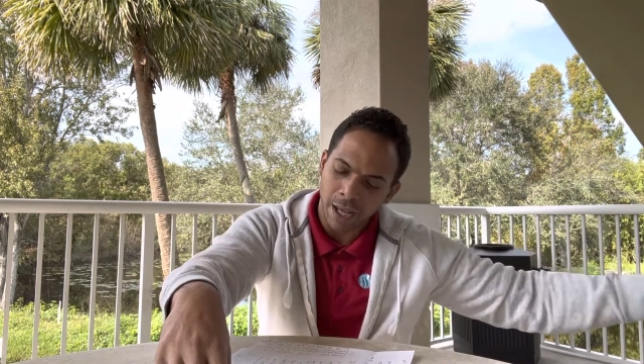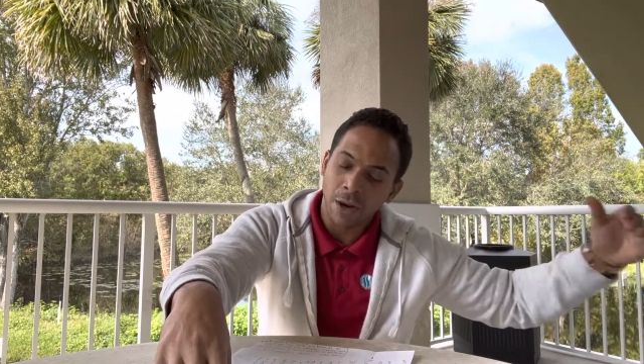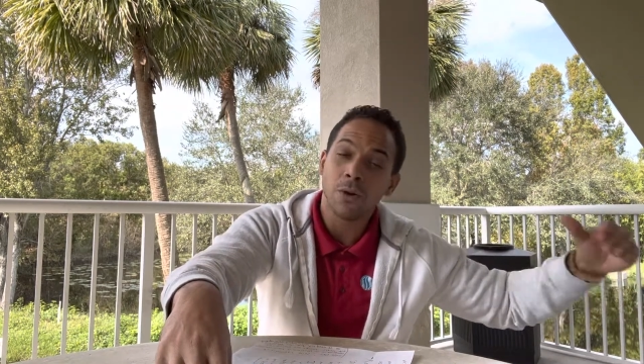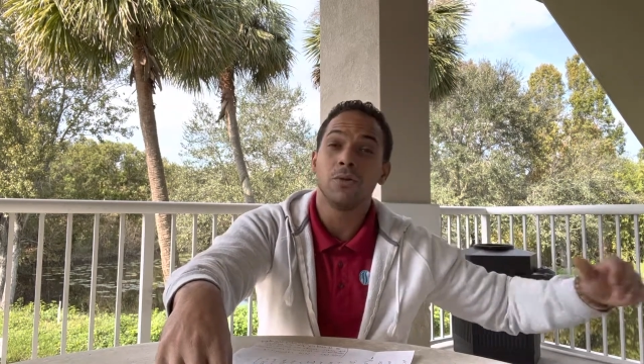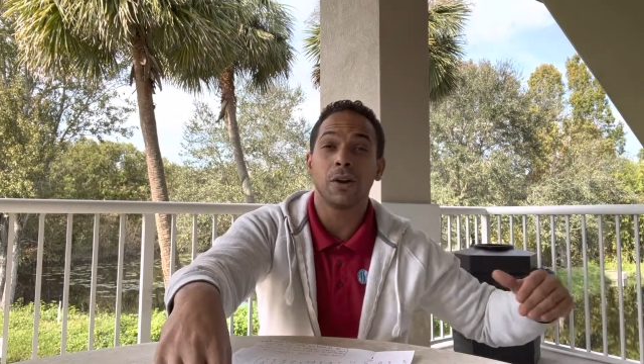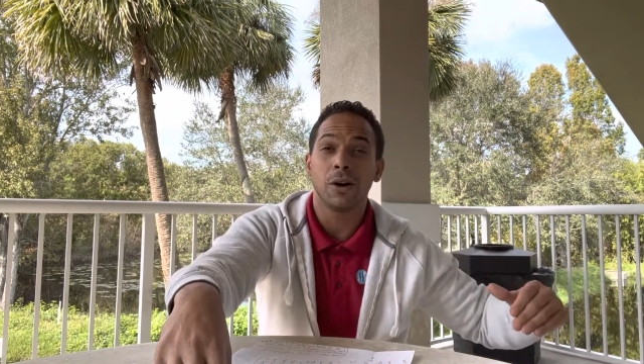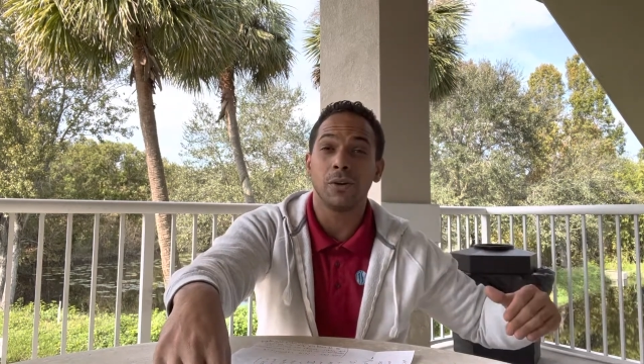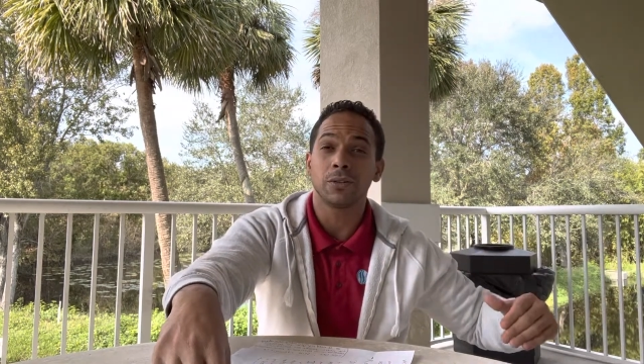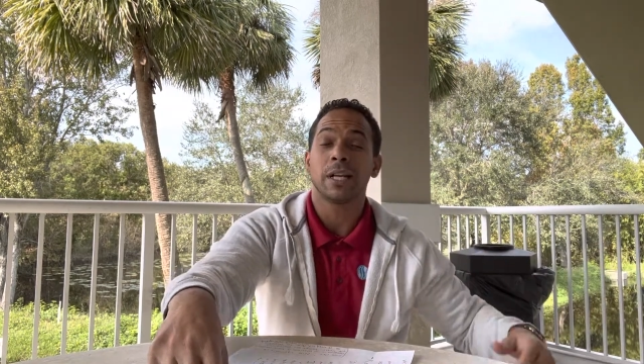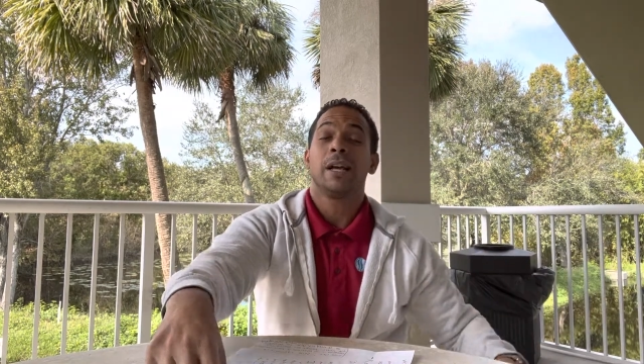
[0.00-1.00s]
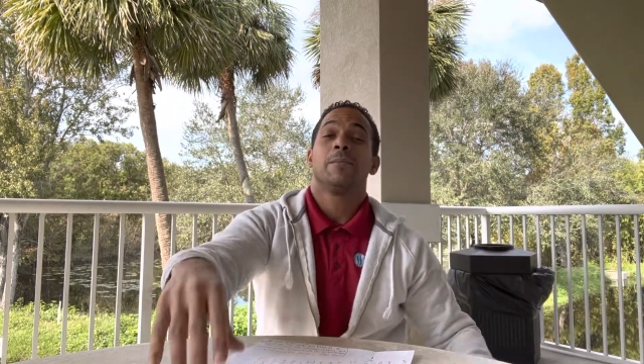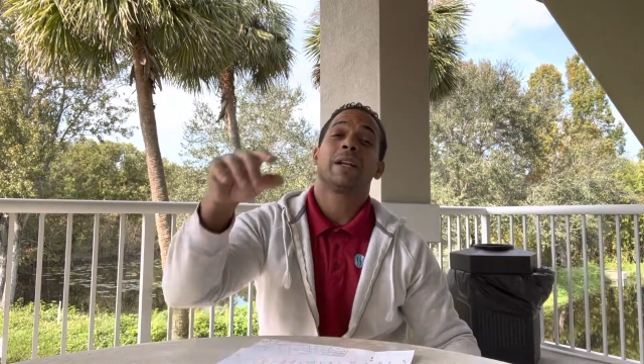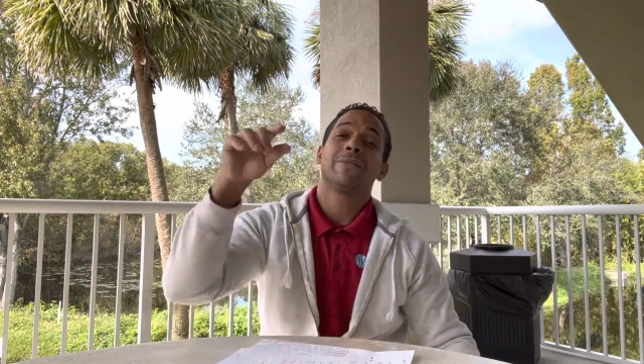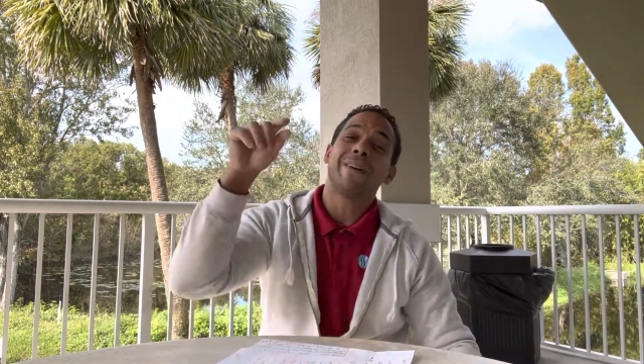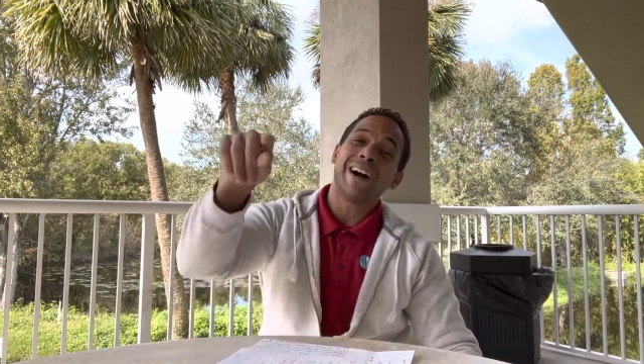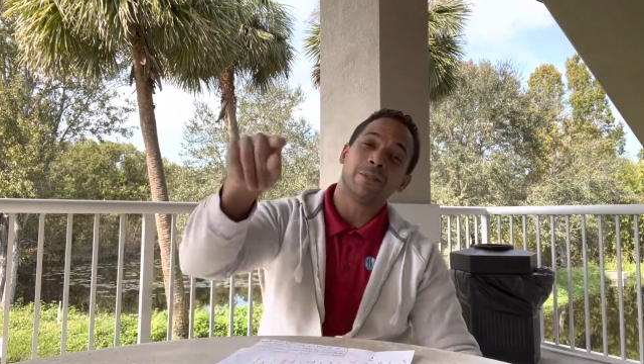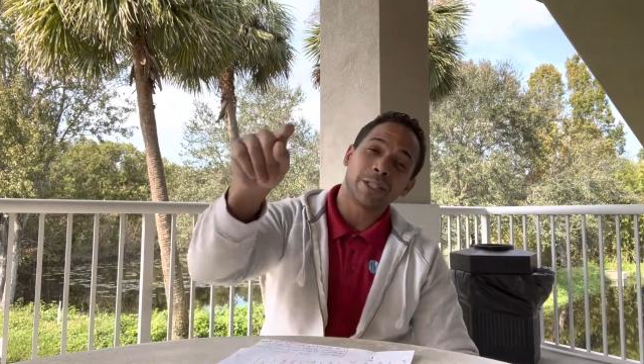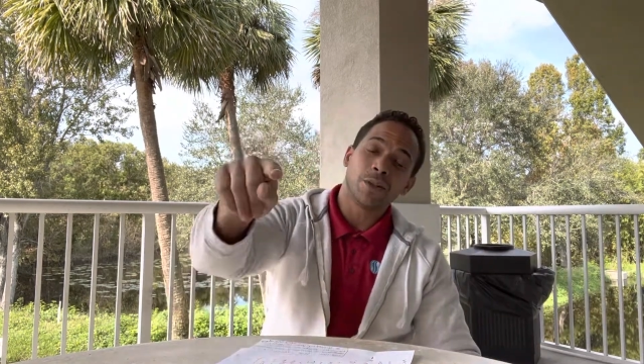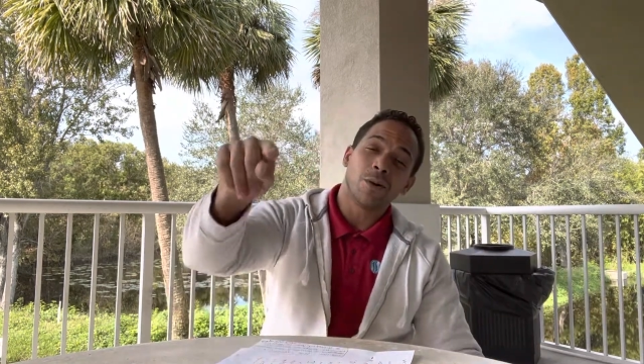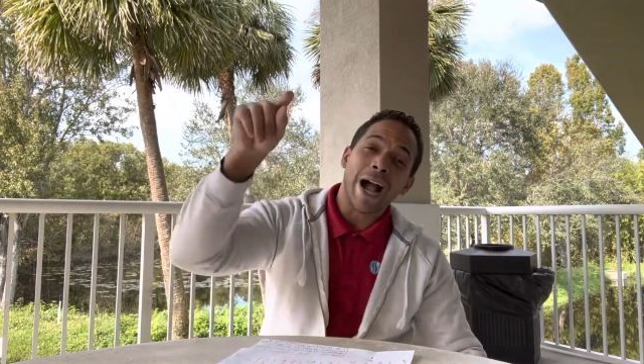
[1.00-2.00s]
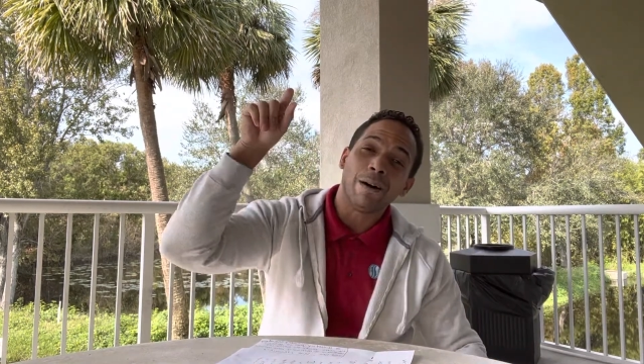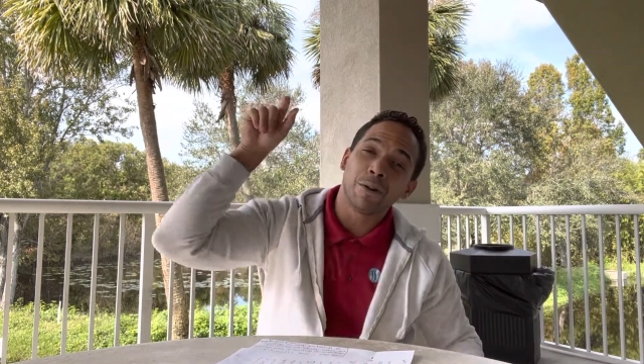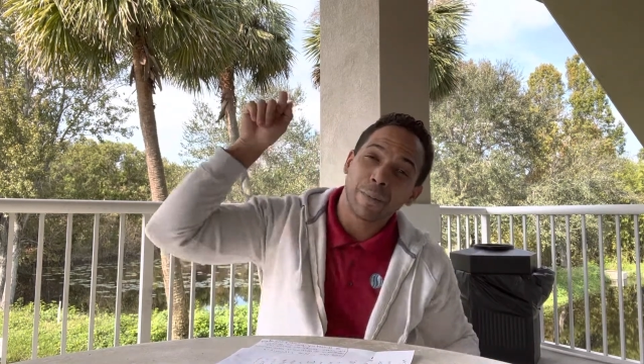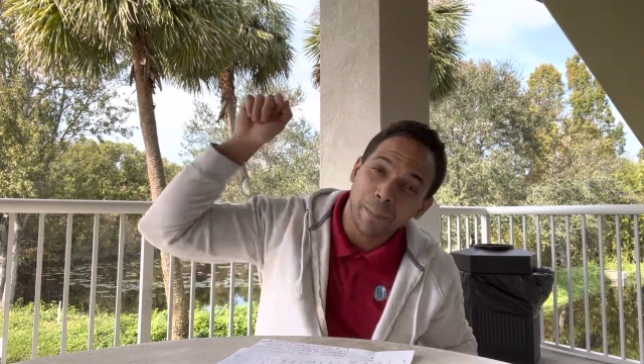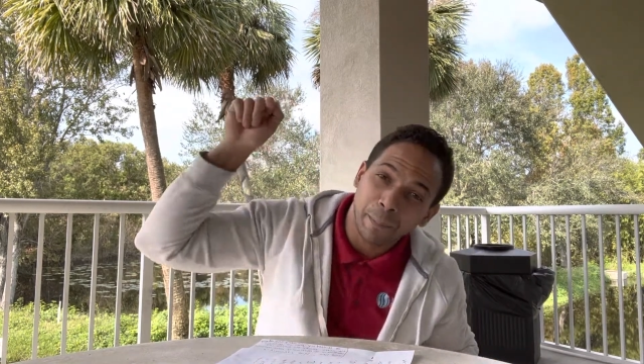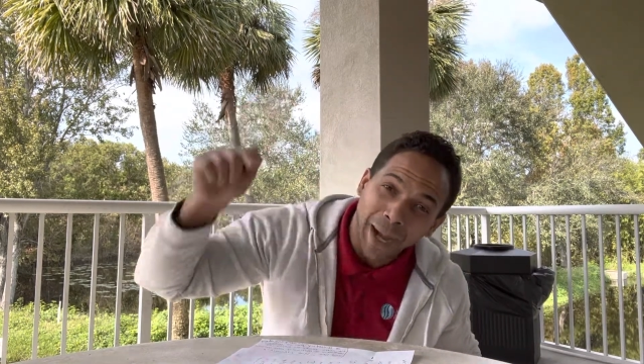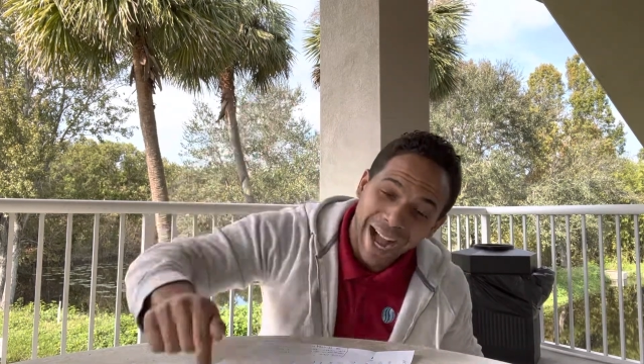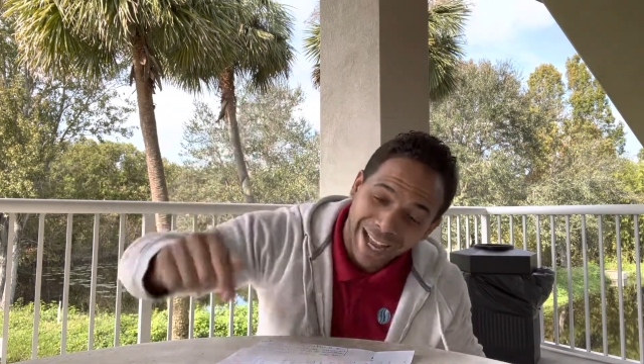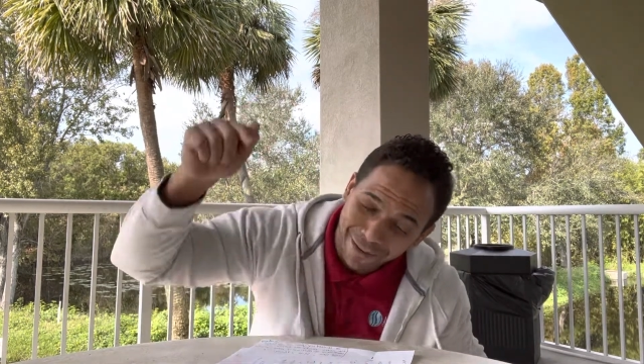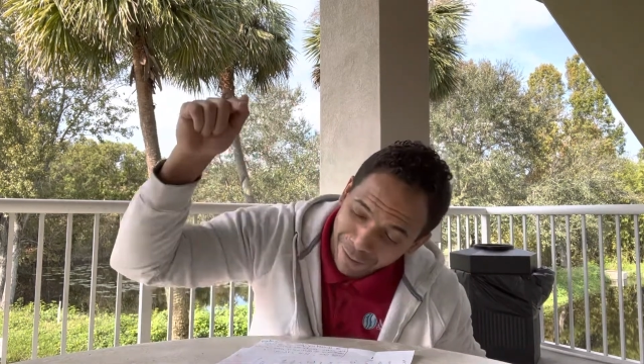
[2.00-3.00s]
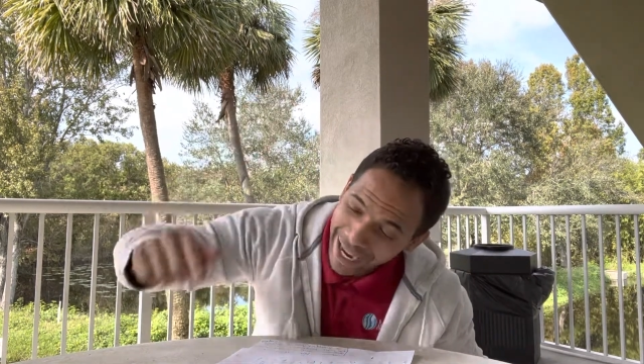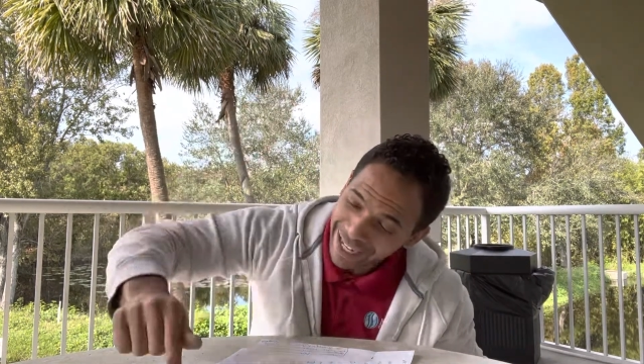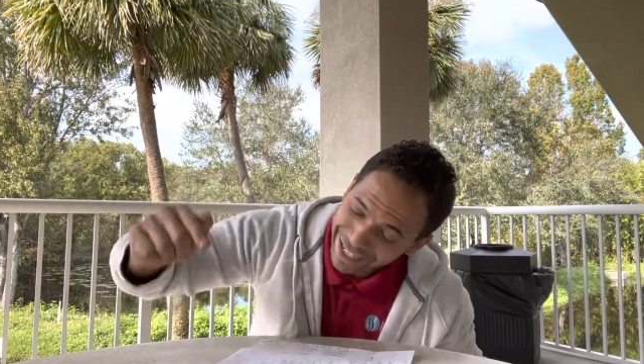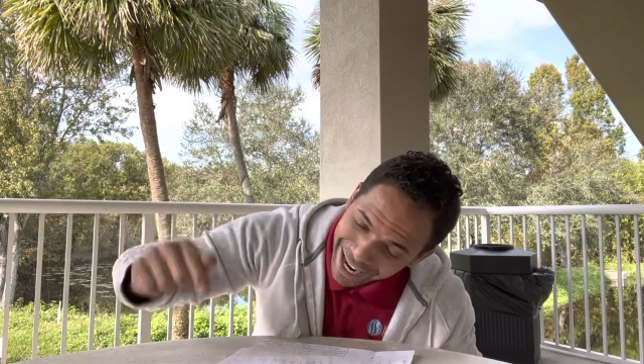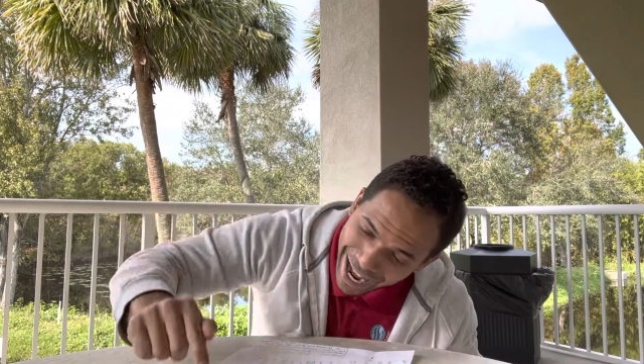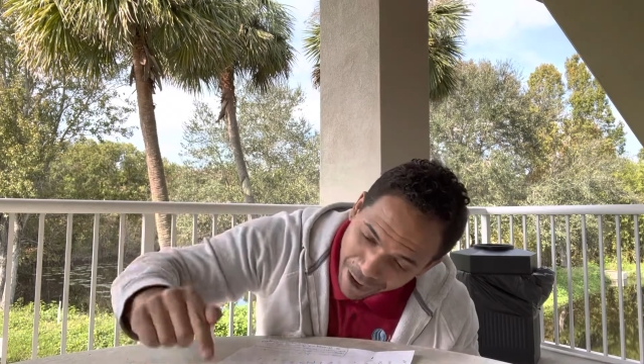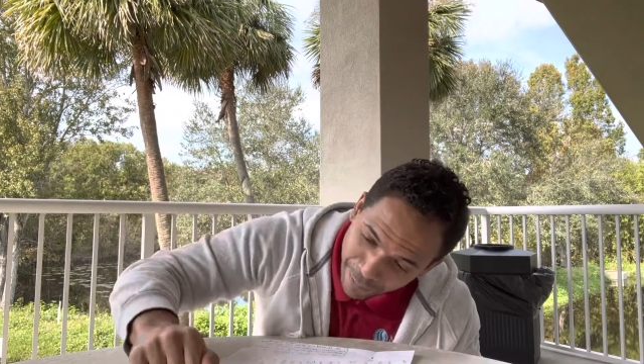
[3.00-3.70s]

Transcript: Who knows? But if I was you, I would be buying right now,